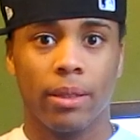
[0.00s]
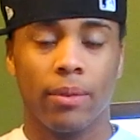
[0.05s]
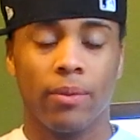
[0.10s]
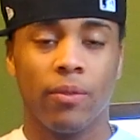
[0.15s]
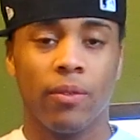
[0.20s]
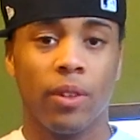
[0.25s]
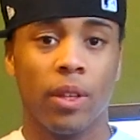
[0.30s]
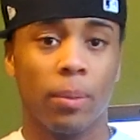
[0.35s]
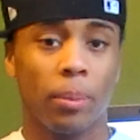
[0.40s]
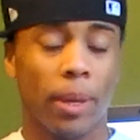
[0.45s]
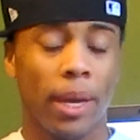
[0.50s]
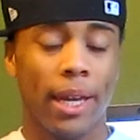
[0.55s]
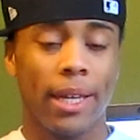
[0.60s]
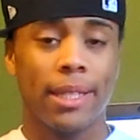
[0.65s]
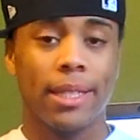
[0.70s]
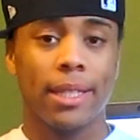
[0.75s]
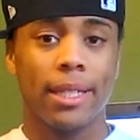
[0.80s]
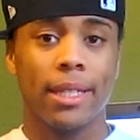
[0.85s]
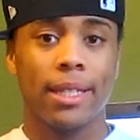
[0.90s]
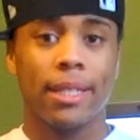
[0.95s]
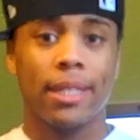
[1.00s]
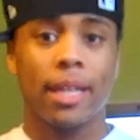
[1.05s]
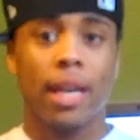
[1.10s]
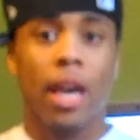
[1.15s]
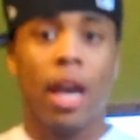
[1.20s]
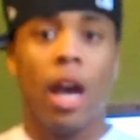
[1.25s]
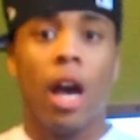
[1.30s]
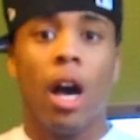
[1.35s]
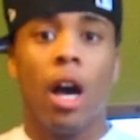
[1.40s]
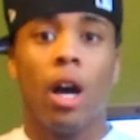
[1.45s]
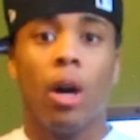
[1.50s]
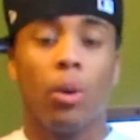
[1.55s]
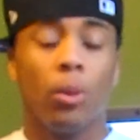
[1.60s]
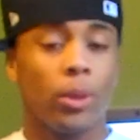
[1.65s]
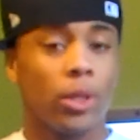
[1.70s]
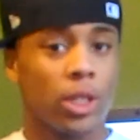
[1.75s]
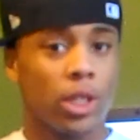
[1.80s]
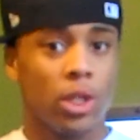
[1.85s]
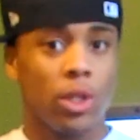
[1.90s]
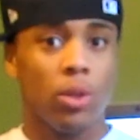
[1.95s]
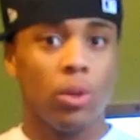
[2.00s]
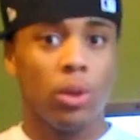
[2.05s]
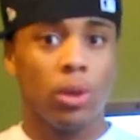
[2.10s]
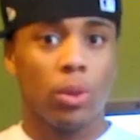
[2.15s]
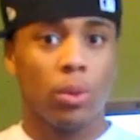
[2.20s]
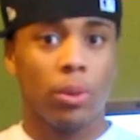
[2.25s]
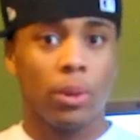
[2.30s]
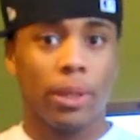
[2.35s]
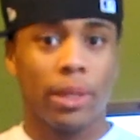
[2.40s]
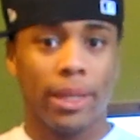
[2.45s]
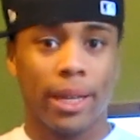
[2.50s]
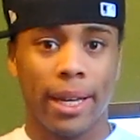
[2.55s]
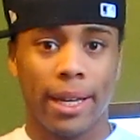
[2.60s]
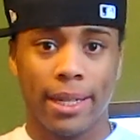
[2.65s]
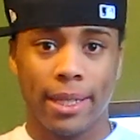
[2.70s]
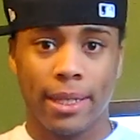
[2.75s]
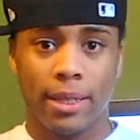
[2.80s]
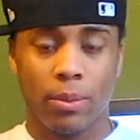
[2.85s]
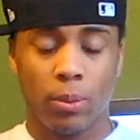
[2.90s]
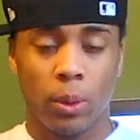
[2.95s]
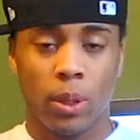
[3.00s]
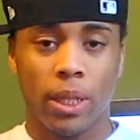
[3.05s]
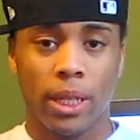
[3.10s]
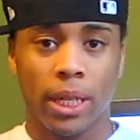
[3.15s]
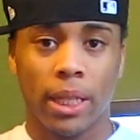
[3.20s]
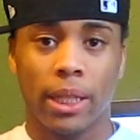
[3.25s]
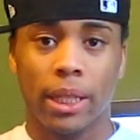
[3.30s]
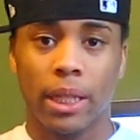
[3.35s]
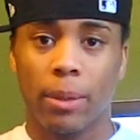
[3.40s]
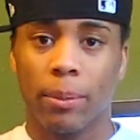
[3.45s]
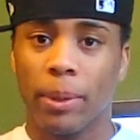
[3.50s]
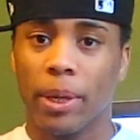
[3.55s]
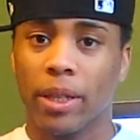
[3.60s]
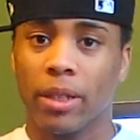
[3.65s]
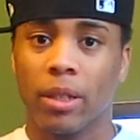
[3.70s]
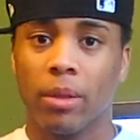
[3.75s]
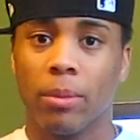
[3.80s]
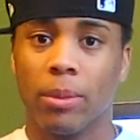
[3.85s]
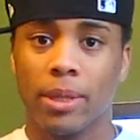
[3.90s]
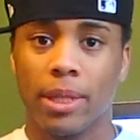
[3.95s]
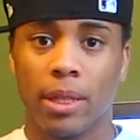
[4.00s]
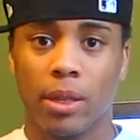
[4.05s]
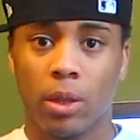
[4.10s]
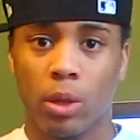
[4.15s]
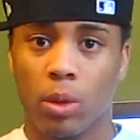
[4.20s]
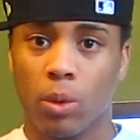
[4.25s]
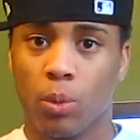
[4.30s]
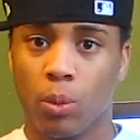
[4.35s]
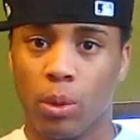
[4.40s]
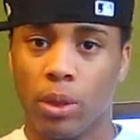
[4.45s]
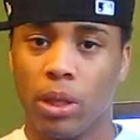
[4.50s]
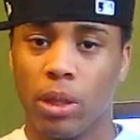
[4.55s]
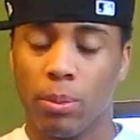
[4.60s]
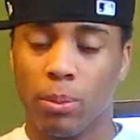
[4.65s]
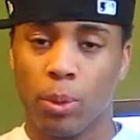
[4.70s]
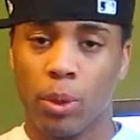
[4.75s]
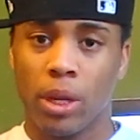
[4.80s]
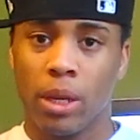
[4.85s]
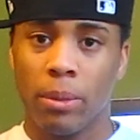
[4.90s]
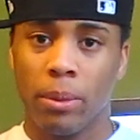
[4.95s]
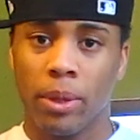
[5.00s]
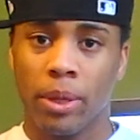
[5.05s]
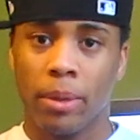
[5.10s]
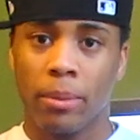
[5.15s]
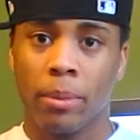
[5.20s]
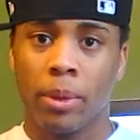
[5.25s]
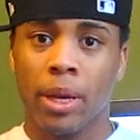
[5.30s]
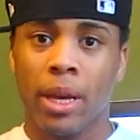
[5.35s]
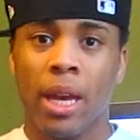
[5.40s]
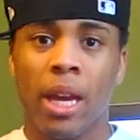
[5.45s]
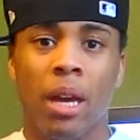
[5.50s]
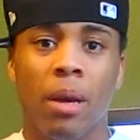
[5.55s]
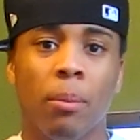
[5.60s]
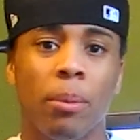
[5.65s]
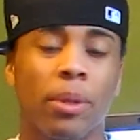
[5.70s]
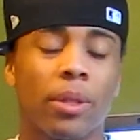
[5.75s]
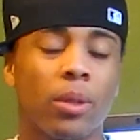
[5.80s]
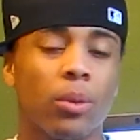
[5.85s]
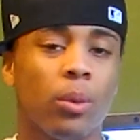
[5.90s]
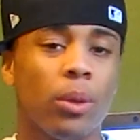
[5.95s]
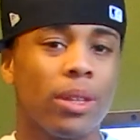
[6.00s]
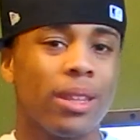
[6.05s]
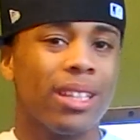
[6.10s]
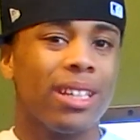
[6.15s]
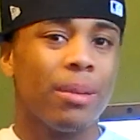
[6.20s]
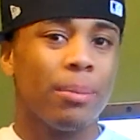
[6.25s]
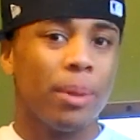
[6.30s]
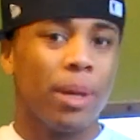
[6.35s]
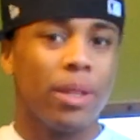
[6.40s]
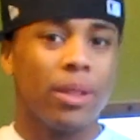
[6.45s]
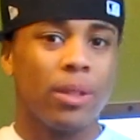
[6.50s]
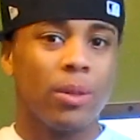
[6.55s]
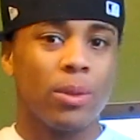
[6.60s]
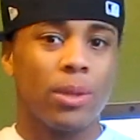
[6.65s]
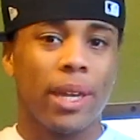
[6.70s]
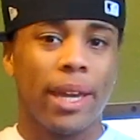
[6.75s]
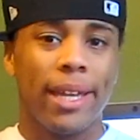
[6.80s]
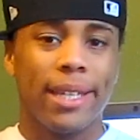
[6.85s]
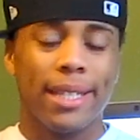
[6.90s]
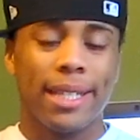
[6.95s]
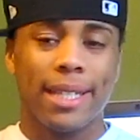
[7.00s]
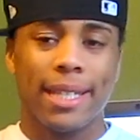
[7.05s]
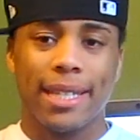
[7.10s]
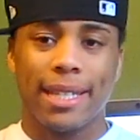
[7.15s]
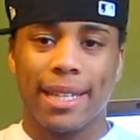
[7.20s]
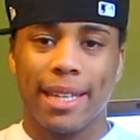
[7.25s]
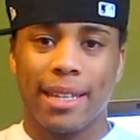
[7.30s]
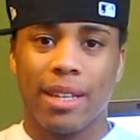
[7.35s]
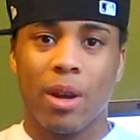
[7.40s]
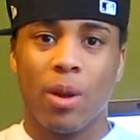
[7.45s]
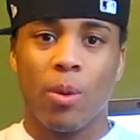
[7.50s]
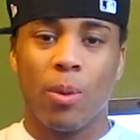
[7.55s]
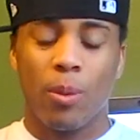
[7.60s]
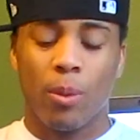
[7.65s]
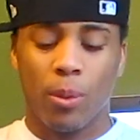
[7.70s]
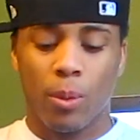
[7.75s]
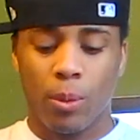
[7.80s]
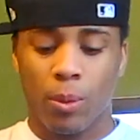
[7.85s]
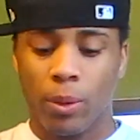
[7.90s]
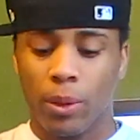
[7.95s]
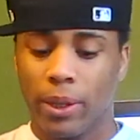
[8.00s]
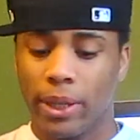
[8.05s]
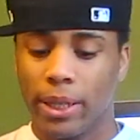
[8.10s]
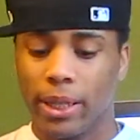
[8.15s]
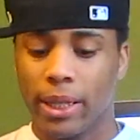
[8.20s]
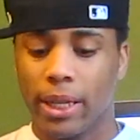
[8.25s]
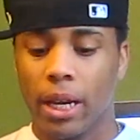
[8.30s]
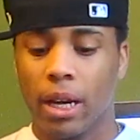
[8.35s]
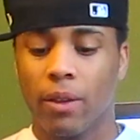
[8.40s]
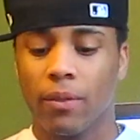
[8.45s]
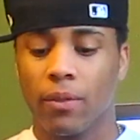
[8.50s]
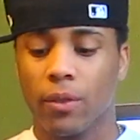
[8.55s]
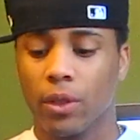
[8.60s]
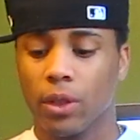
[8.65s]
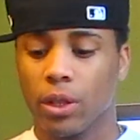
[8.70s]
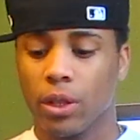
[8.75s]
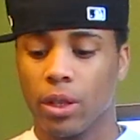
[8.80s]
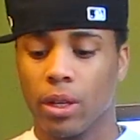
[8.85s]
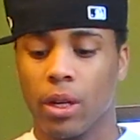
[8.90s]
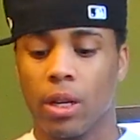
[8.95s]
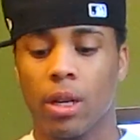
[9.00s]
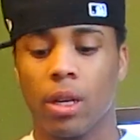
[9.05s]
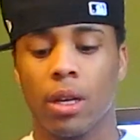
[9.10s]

flip cases, which do look really nice. One thing I like about them is they look really premium. But the one thing about those cases is they don't really cover